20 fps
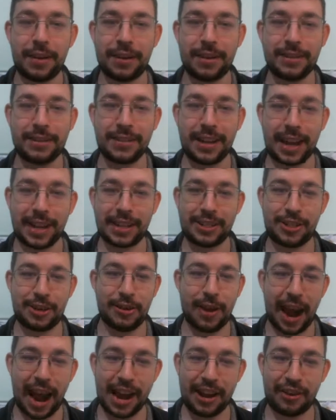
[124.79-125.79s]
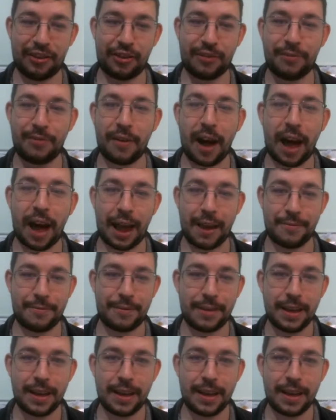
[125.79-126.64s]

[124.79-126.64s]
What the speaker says: knight to h5.